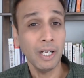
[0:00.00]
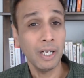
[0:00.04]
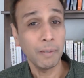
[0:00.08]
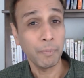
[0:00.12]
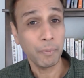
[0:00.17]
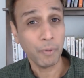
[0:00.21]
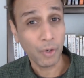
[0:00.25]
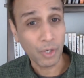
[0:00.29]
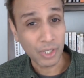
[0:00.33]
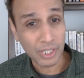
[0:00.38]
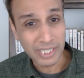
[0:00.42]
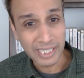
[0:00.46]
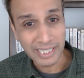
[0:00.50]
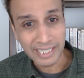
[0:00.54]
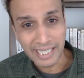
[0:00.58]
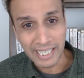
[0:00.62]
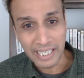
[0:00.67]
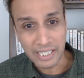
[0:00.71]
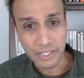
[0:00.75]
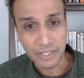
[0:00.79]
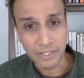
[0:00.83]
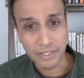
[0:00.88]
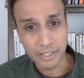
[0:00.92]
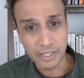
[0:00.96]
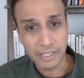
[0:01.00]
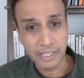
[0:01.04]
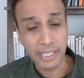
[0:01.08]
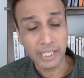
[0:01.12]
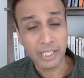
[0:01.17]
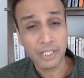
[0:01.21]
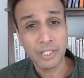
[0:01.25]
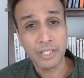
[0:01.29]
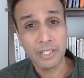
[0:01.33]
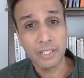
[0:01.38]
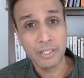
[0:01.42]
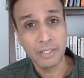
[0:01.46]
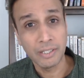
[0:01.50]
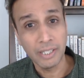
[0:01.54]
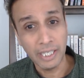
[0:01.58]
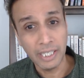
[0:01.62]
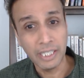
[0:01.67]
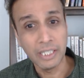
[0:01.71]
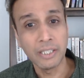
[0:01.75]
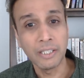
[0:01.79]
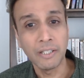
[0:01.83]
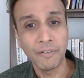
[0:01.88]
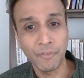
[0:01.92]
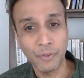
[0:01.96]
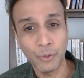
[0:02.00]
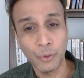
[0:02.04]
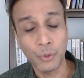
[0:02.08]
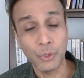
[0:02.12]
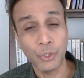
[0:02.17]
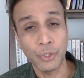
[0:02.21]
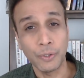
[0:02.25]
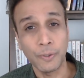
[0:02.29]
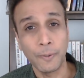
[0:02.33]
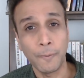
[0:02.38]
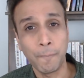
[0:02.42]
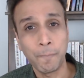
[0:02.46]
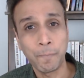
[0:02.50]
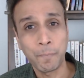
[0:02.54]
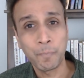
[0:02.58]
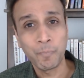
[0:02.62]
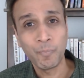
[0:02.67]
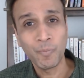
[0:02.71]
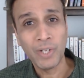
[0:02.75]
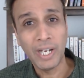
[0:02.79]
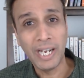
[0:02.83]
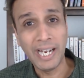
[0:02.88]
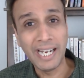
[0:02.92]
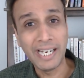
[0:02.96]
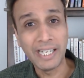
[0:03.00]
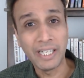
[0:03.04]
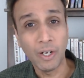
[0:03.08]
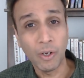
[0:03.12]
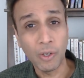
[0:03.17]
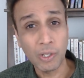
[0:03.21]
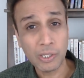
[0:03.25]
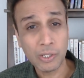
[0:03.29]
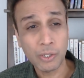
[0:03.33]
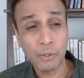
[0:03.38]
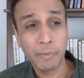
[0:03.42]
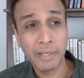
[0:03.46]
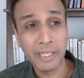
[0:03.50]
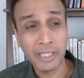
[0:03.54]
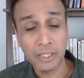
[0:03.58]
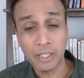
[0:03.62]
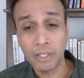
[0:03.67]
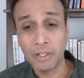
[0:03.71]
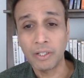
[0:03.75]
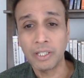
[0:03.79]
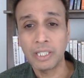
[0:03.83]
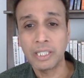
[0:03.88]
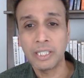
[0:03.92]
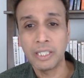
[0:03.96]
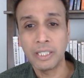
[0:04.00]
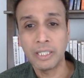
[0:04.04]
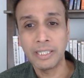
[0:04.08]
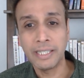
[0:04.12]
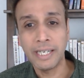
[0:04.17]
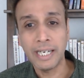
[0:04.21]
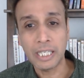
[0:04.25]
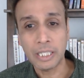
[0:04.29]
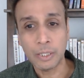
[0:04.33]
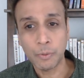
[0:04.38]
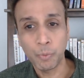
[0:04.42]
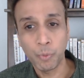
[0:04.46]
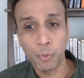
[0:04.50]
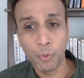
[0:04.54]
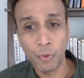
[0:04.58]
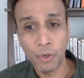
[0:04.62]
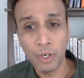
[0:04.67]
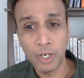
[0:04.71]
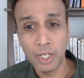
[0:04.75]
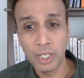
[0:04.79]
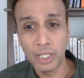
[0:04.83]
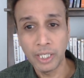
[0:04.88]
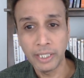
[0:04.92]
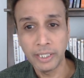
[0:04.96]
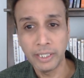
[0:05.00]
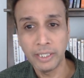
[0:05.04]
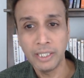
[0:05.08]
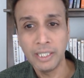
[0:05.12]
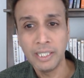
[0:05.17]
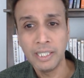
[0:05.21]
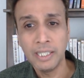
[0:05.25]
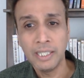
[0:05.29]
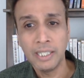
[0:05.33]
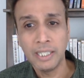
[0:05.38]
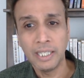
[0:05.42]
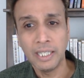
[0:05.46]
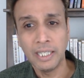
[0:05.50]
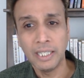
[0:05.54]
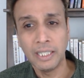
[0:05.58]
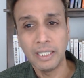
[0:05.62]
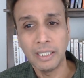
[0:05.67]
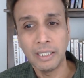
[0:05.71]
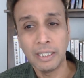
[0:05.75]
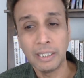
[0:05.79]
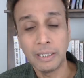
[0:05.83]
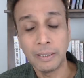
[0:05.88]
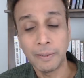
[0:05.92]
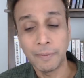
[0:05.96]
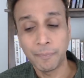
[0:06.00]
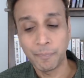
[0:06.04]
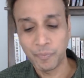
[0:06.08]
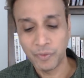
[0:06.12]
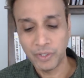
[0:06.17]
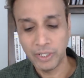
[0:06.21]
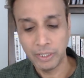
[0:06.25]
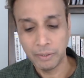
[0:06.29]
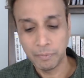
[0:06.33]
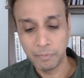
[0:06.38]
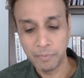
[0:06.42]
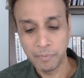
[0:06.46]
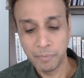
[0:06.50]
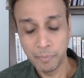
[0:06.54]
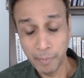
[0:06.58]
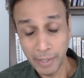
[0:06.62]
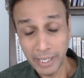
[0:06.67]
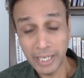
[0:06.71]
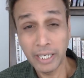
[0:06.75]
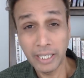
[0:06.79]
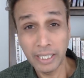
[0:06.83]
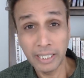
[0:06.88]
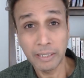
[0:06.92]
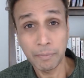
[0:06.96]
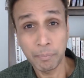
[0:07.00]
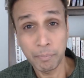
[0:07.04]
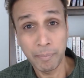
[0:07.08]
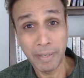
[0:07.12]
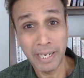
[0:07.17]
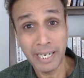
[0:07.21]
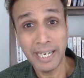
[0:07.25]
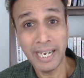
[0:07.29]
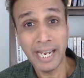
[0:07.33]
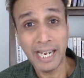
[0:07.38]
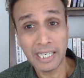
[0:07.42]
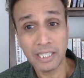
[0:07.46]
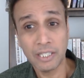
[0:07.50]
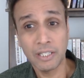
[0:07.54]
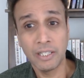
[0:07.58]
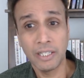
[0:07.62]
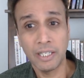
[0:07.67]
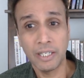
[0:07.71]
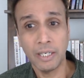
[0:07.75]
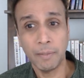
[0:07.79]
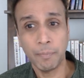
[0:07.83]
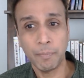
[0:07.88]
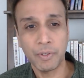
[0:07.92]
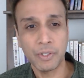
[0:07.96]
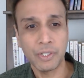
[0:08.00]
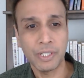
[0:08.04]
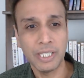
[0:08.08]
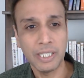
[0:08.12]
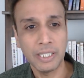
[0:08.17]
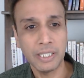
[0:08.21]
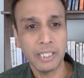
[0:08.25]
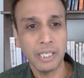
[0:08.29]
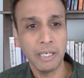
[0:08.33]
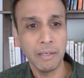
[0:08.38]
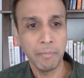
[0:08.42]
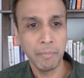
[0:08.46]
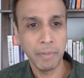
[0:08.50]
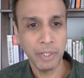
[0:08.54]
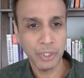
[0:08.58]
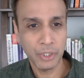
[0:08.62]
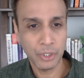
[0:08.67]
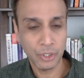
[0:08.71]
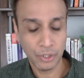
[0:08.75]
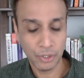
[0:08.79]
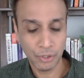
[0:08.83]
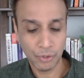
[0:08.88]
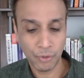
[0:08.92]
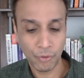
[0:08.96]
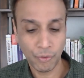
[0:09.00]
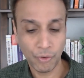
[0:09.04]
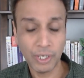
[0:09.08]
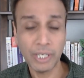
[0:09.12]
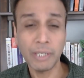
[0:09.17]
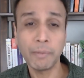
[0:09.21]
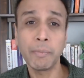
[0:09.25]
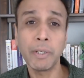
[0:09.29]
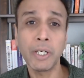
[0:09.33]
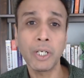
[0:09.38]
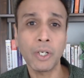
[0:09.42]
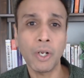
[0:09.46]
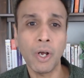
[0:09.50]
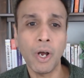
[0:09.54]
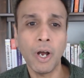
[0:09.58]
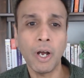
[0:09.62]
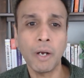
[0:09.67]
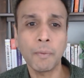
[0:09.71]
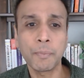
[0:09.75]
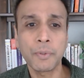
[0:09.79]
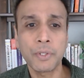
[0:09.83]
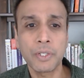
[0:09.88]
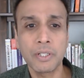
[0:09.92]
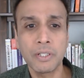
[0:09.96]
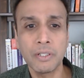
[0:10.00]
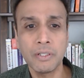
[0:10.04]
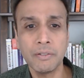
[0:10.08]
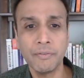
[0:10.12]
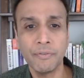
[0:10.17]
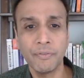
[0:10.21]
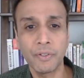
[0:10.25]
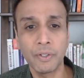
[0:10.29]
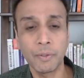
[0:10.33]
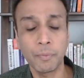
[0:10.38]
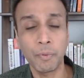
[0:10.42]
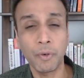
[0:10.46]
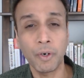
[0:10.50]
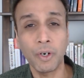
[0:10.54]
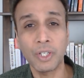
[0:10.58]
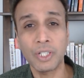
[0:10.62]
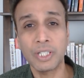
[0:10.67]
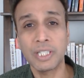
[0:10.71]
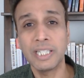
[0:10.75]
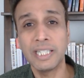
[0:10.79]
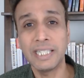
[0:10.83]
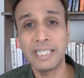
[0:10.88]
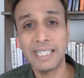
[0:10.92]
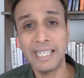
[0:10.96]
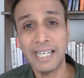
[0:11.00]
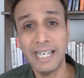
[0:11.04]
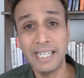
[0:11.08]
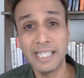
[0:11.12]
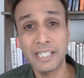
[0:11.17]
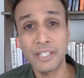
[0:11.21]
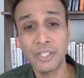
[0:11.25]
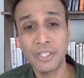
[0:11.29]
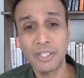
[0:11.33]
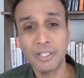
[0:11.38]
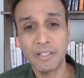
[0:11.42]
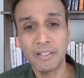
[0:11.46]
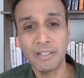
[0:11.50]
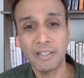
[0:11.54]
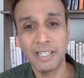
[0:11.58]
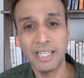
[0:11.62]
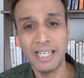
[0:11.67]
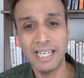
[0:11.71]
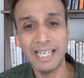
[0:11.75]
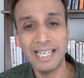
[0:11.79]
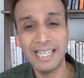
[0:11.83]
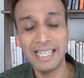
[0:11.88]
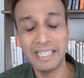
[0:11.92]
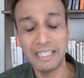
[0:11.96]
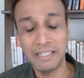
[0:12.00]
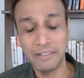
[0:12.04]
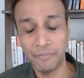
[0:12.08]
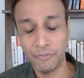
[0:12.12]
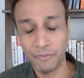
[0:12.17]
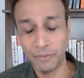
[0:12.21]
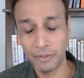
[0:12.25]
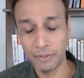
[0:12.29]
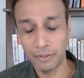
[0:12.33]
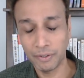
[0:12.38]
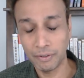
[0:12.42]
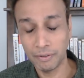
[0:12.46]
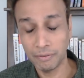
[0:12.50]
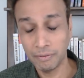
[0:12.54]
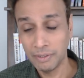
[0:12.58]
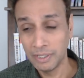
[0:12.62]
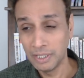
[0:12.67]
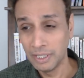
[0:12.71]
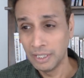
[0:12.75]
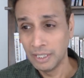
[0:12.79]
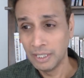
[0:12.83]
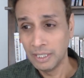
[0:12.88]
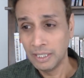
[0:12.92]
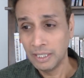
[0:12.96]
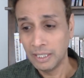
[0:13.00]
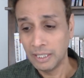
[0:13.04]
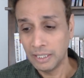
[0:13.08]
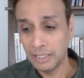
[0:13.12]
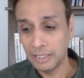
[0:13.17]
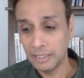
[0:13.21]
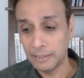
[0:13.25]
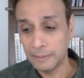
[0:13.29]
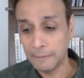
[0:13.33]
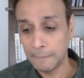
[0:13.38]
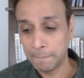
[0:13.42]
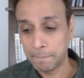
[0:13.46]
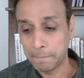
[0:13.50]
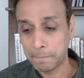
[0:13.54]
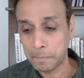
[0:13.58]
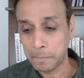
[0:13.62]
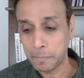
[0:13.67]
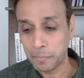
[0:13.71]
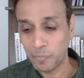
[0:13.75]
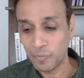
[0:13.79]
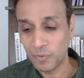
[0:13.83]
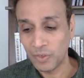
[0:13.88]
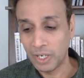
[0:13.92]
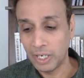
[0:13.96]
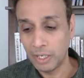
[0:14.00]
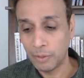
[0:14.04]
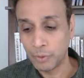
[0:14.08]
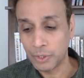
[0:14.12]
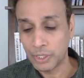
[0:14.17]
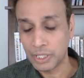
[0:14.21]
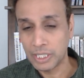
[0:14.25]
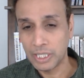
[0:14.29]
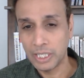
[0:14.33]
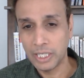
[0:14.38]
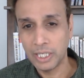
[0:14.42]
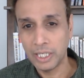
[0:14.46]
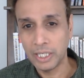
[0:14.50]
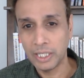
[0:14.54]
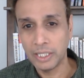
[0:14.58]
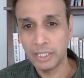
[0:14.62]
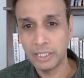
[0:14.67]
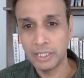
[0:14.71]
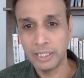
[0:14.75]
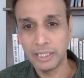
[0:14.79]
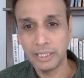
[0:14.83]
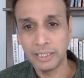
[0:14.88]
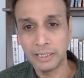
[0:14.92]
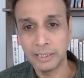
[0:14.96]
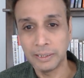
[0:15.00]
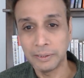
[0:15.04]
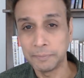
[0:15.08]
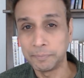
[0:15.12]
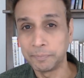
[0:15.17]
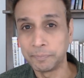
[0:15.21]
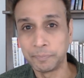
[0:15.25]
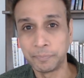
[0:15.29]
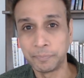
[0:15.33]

prostate cancer detection in the future. And also by targeting GASP-1, it may actually represent a major treatment option for prostate cancer and for, I can